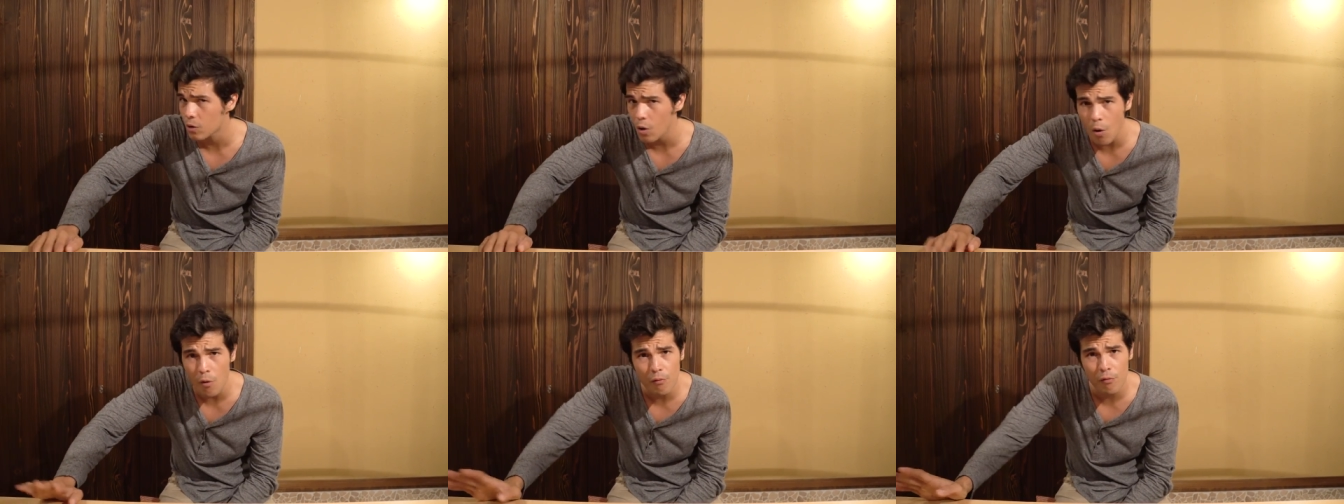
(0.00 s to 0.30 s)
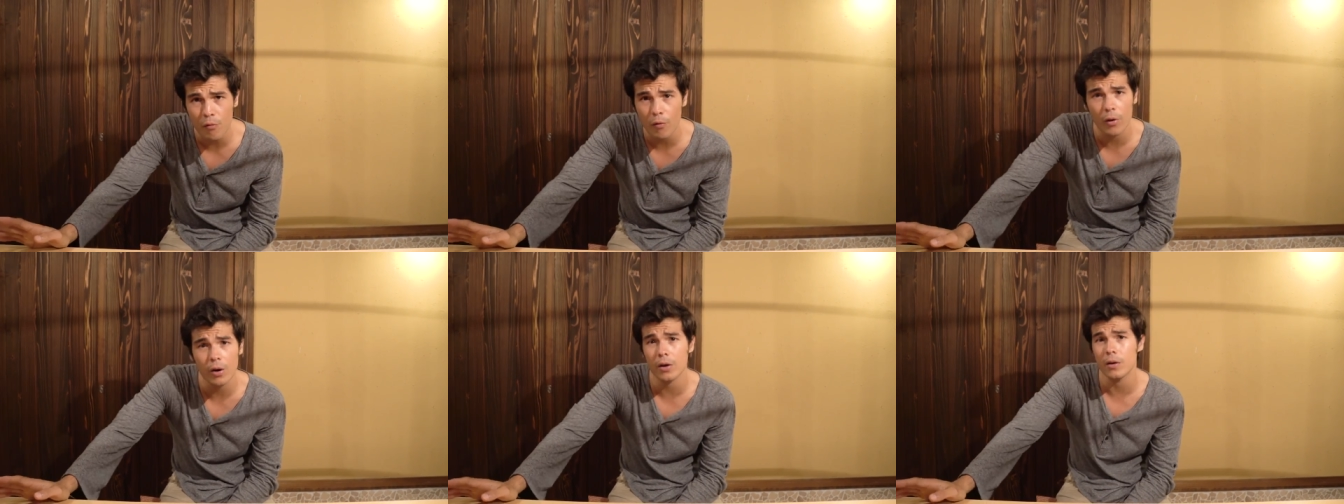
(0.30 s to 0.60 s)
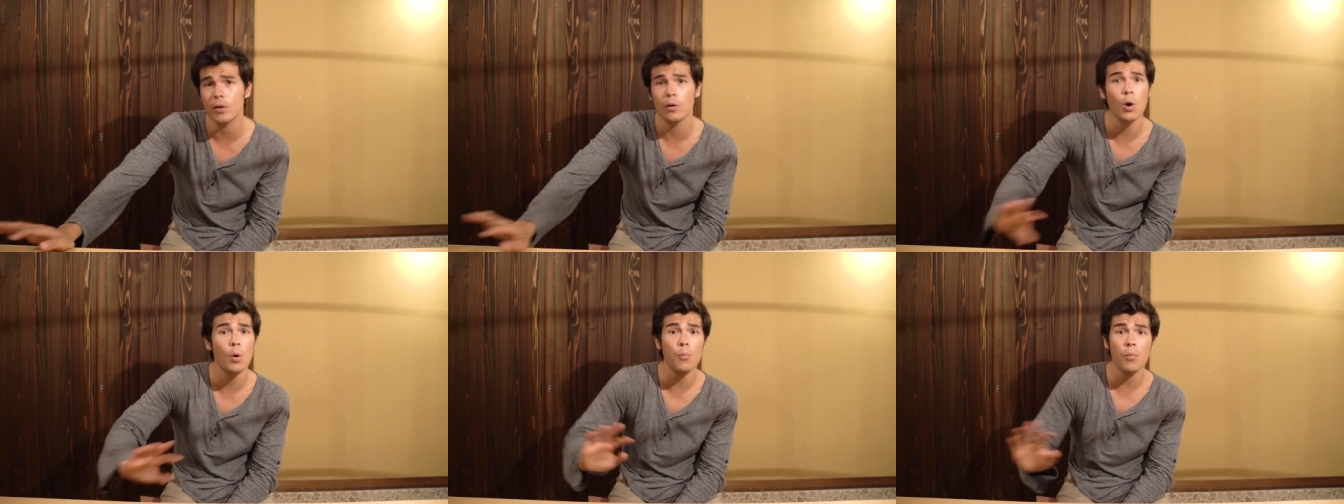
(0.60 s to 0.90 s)
Go for
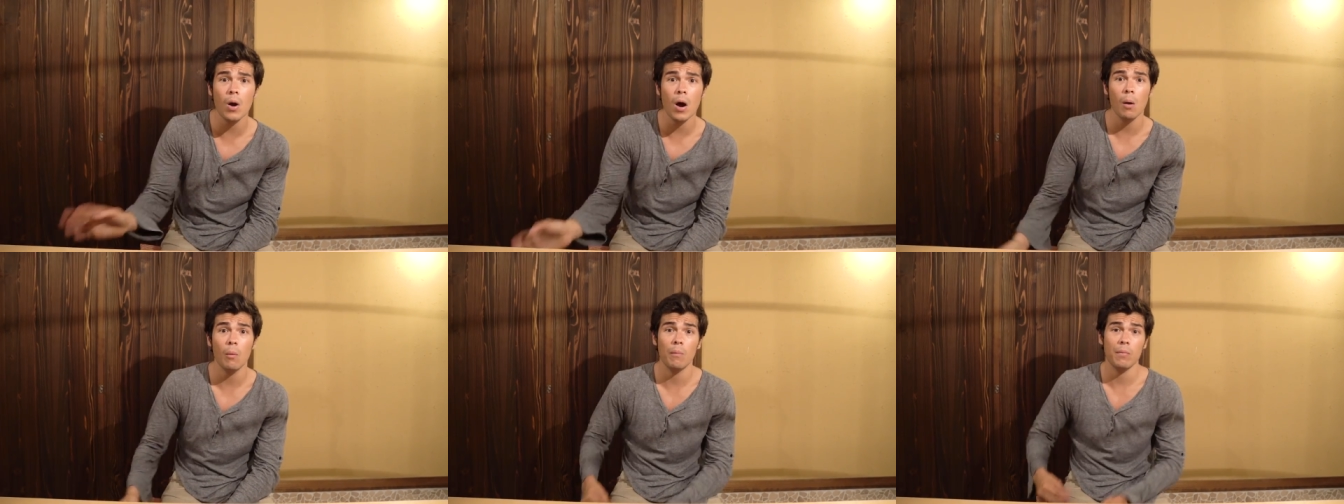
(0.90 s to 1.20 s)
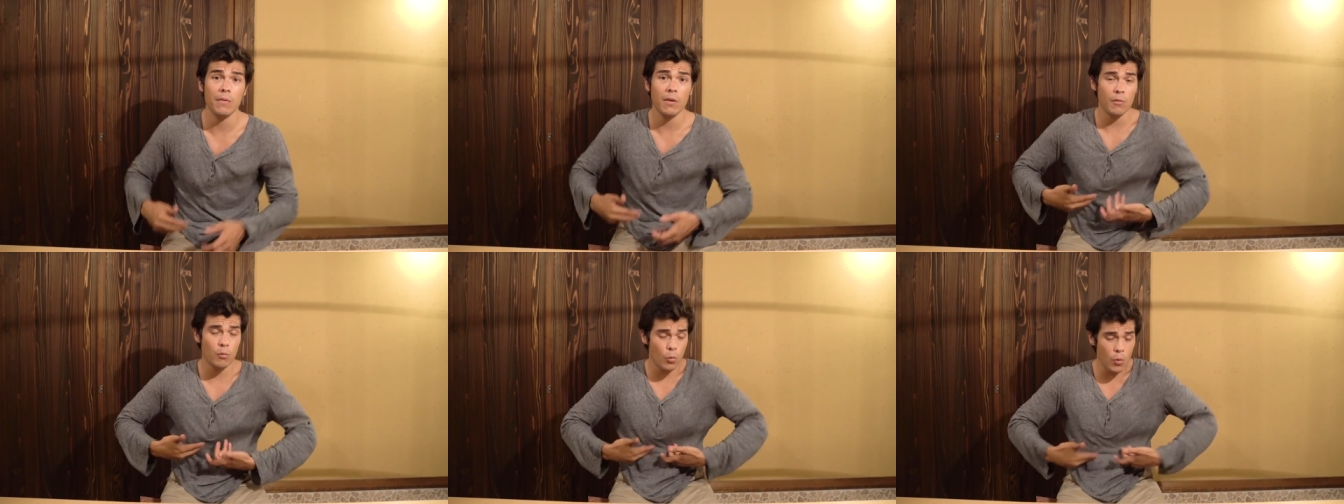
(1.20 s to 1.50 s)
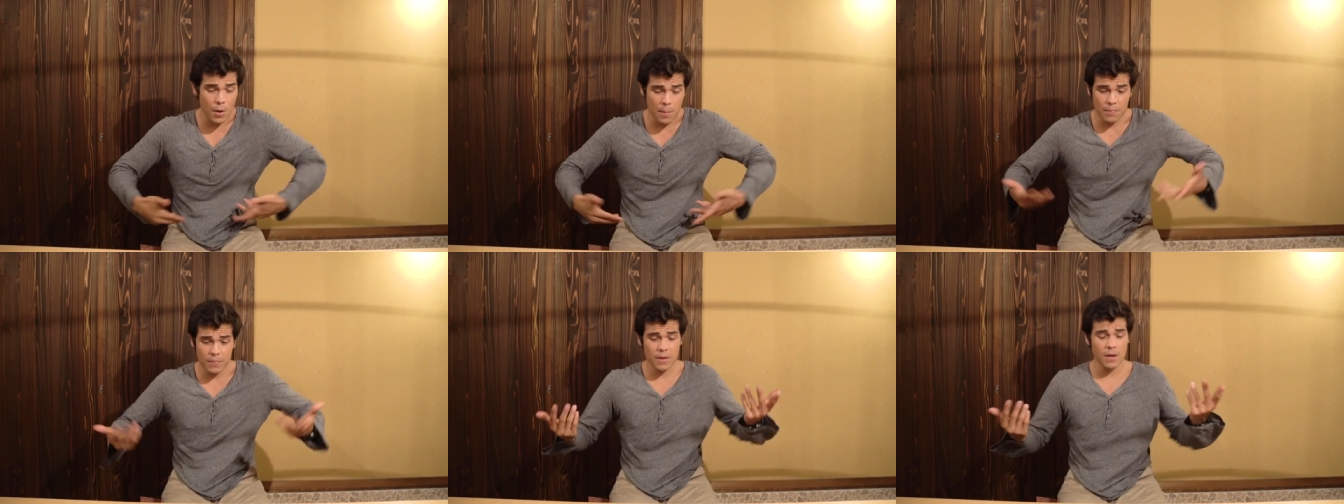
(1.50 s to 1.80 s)
it, no problem. They're
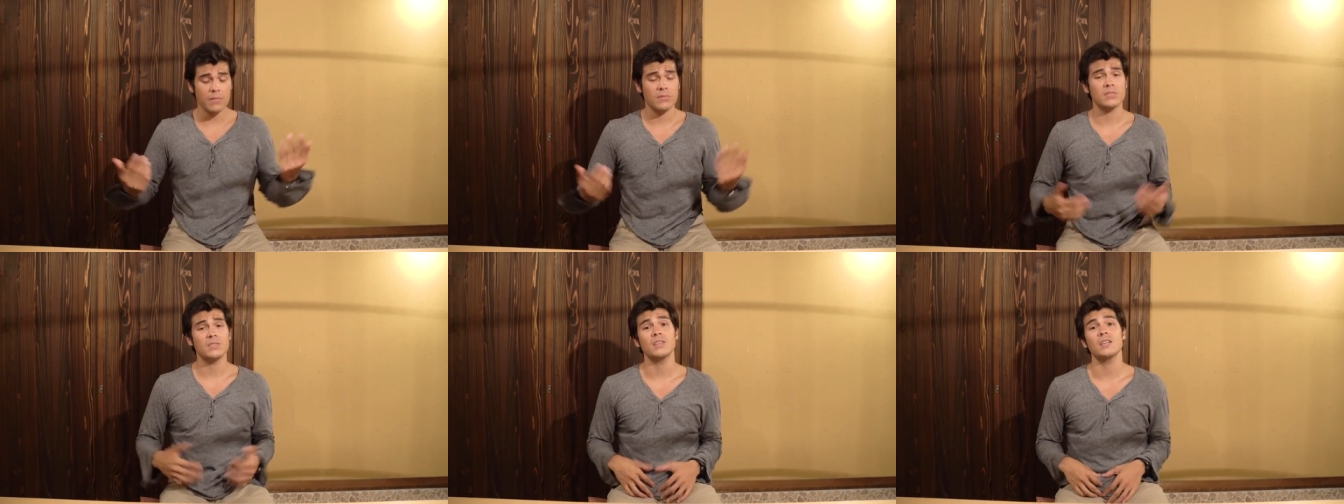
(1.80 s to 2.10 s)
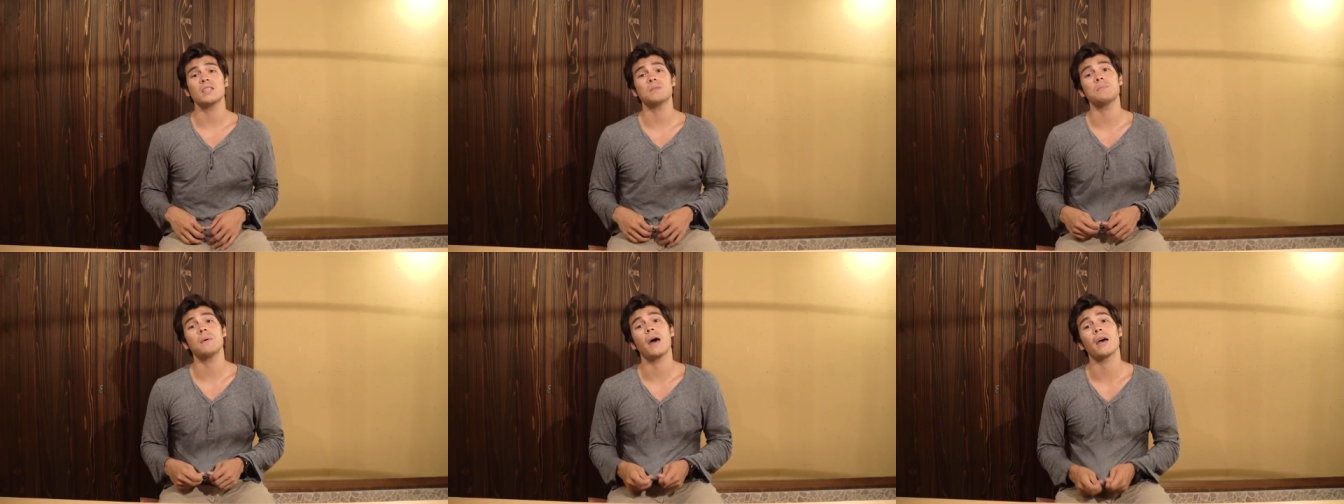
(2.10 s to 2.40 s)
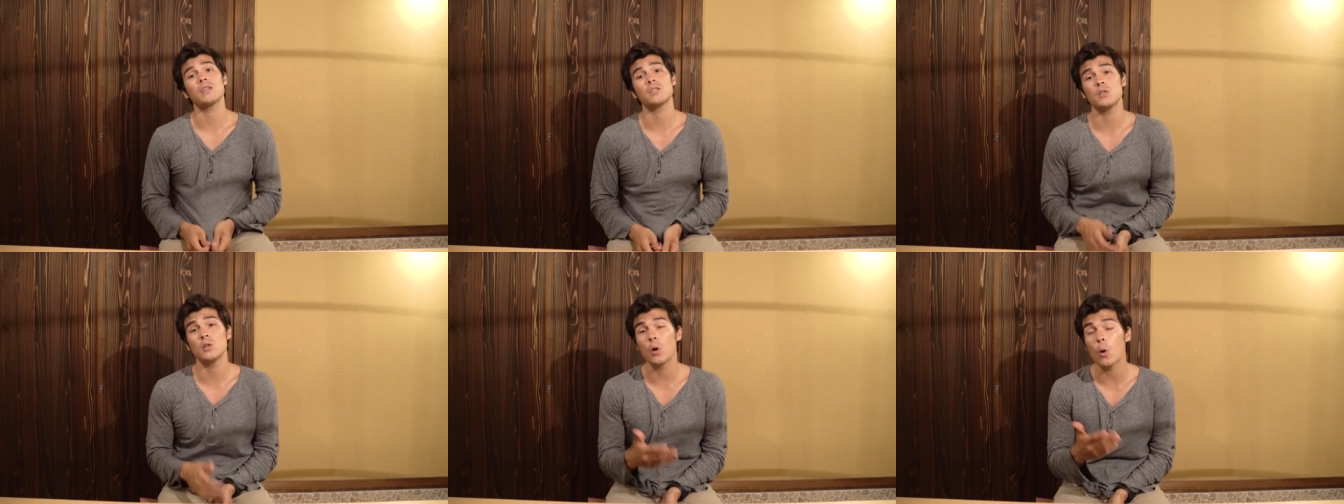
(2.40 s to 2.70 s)
ripped, they have six
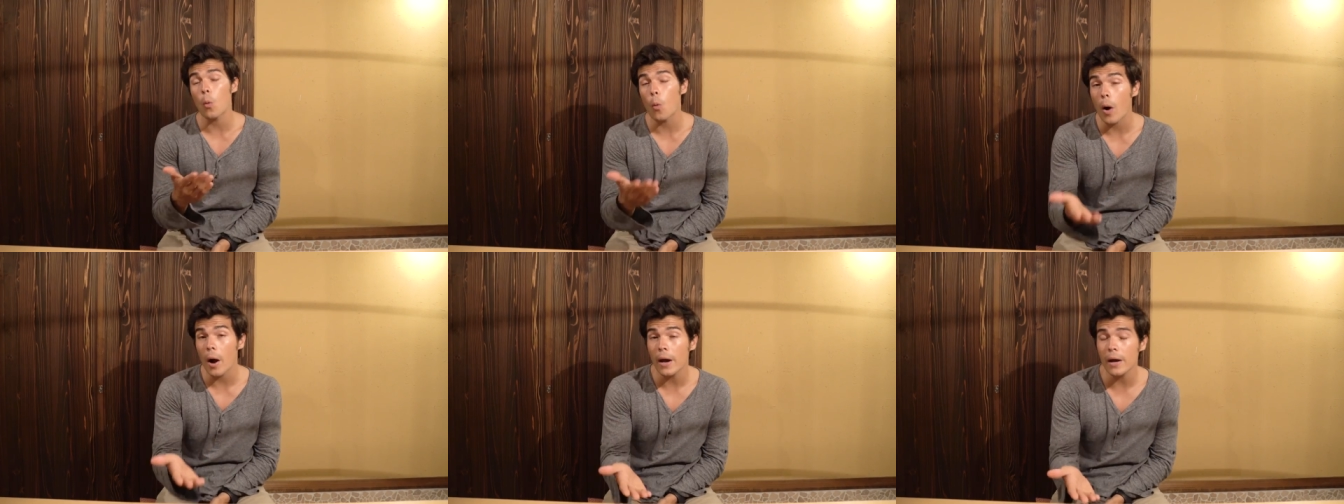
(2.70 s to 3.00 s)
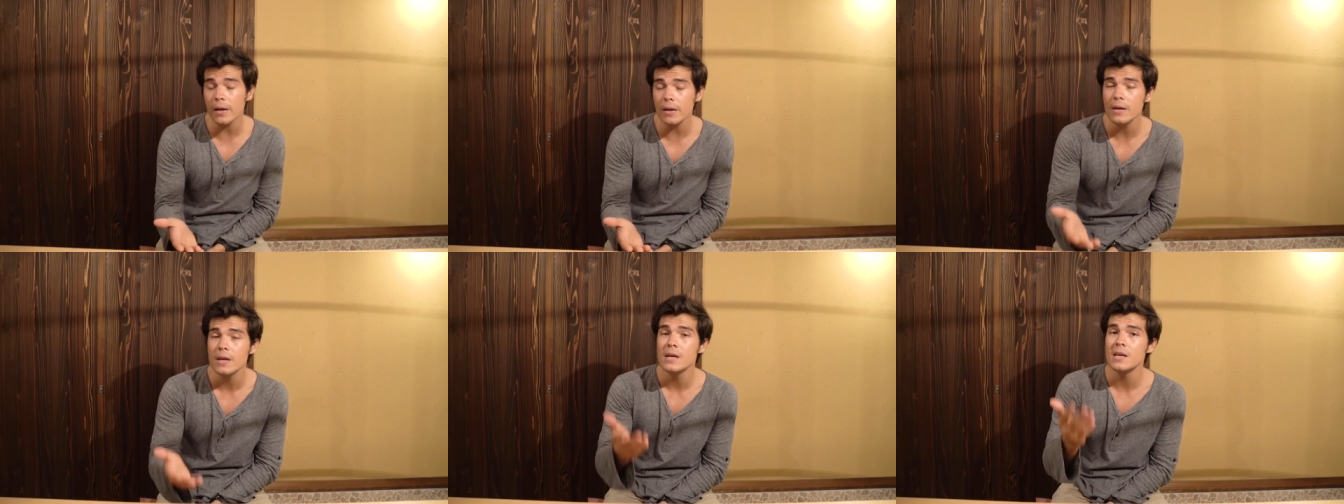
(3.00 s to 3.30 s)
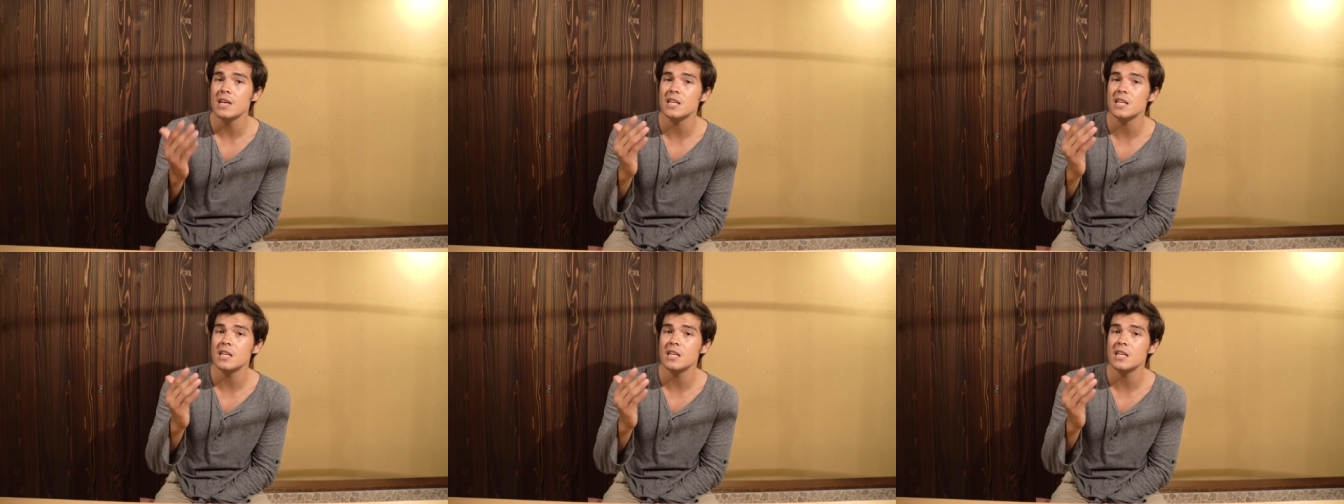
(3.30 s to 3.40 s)
packs. You know why?